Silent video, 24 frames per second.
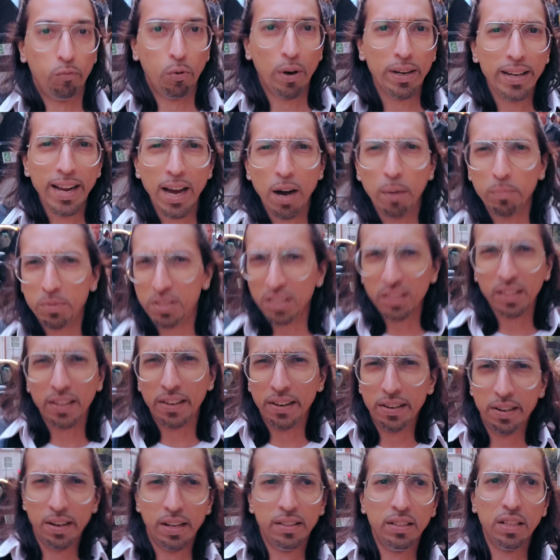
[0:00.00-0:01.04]
Right now I'm still
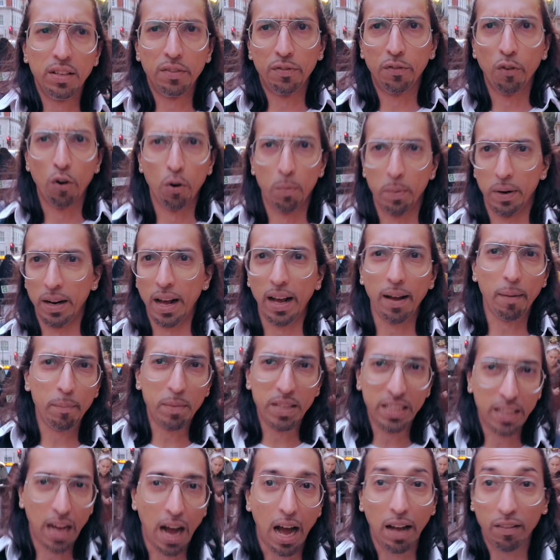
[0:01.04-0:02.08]
at an ND4, but I
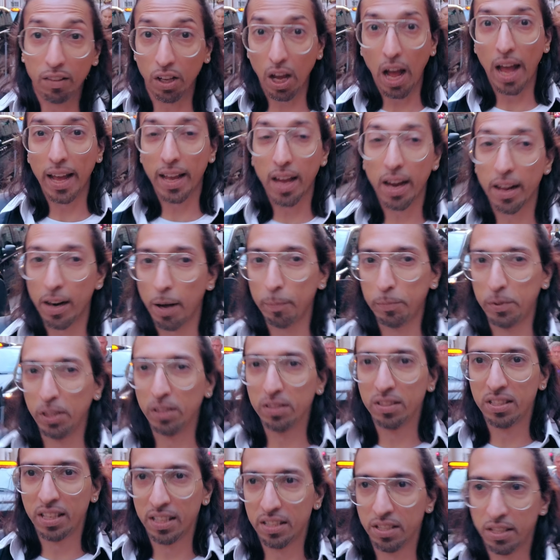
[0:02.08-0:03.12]
mean, I got up
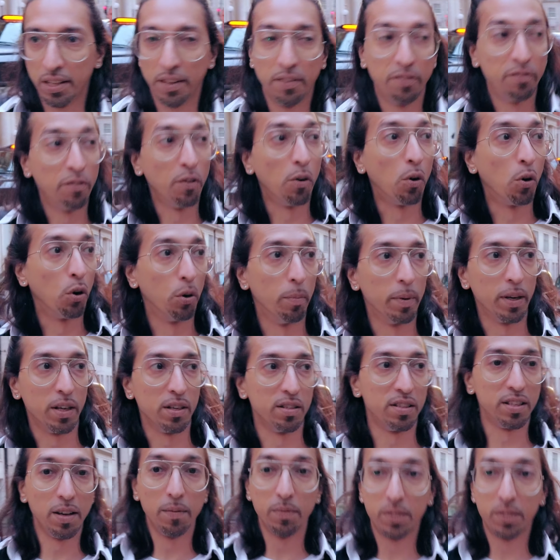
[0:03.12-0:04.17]
till 64 because